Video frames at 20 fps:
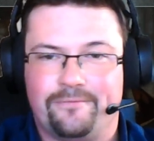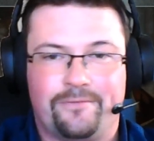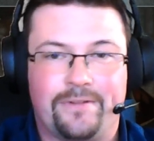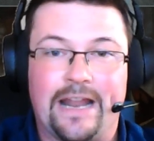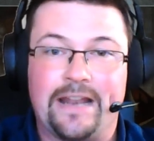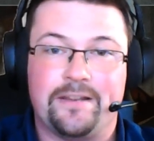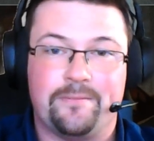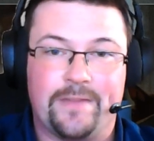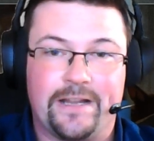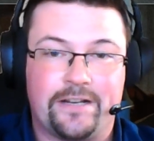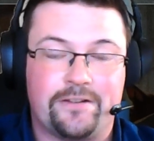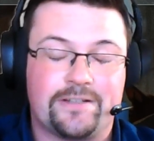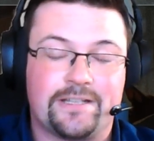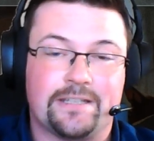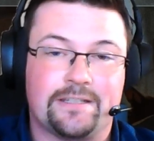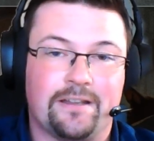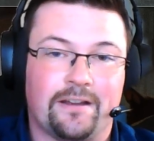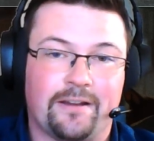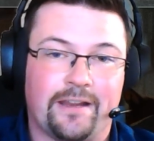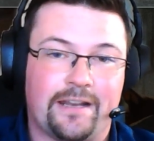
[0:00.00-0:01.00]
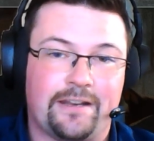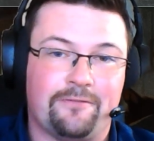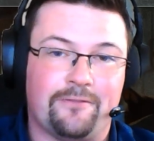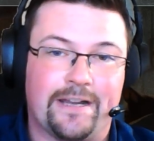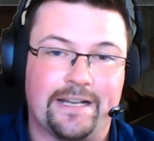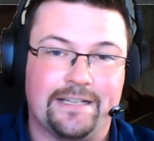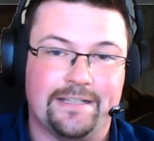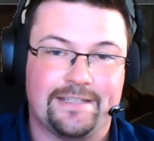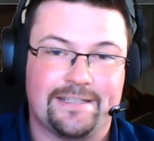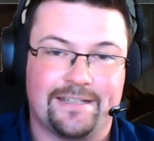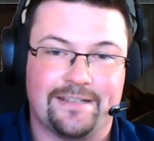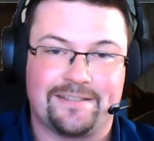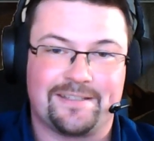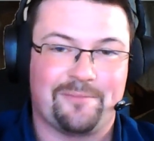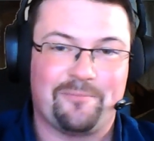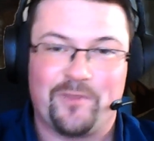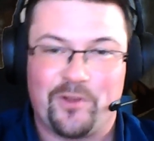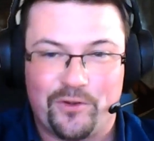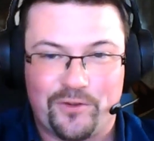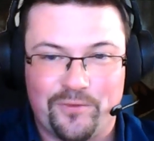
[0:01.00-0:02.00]
random addresses are getting whitelisted,
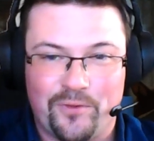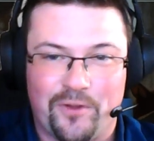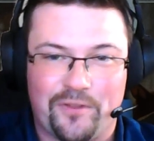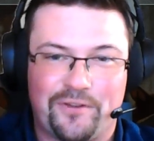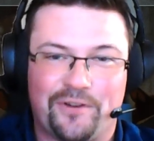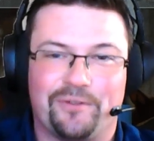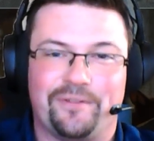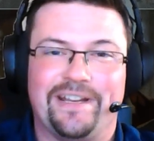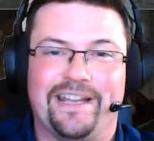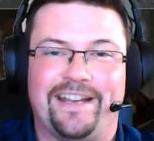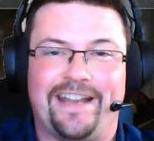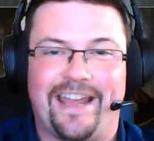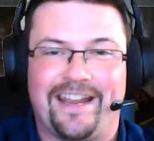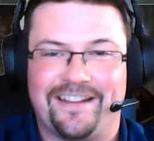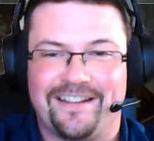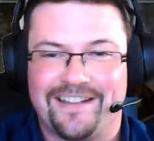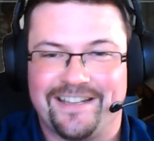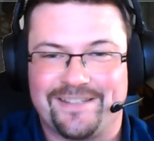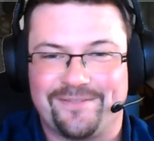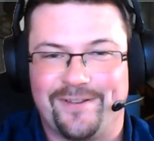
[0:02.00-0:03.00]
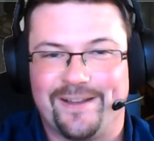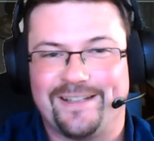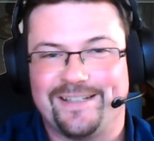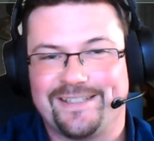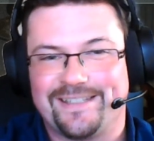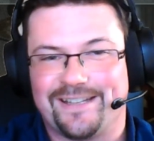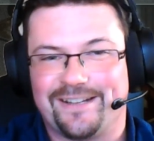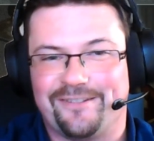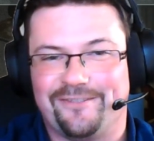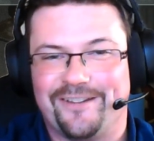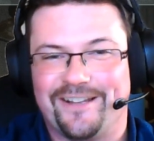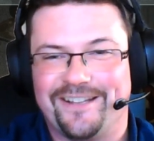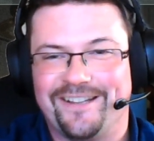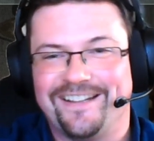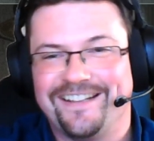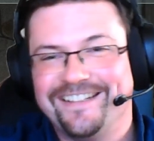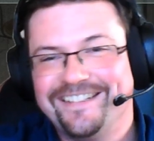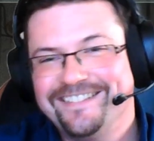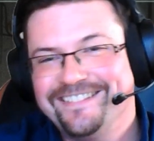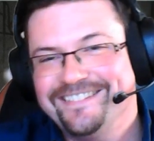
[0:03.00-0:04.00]
some North Korean hacker gets whitelisted or
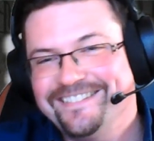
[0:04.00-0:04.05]
whatnot.